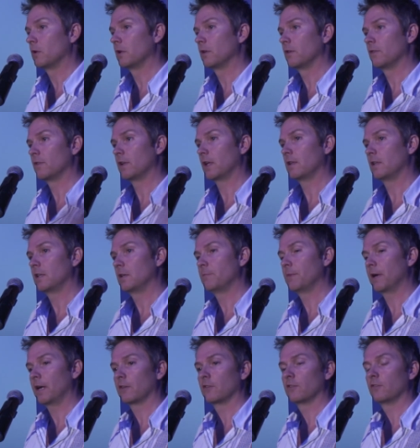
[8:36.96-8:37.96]
if we want to understand the
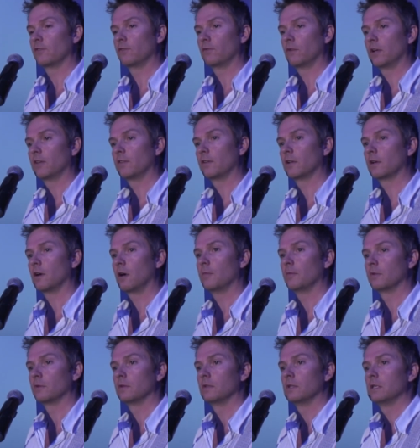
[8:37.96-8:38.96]
impact of rising
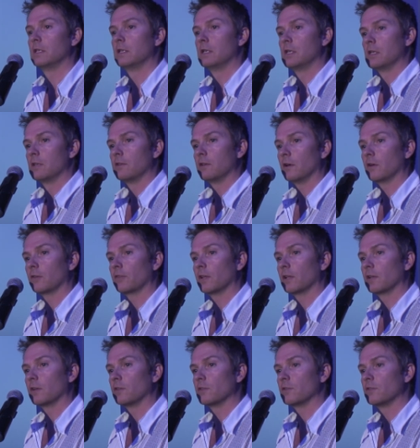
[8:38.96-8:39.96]
carbon
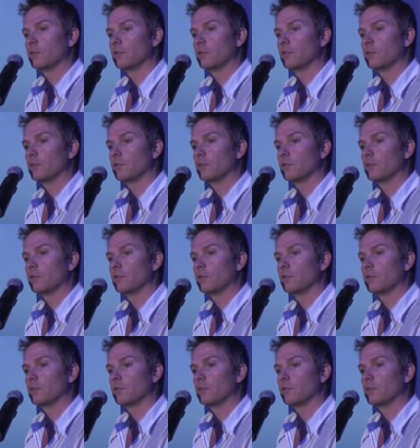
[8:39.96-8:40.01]
dioxide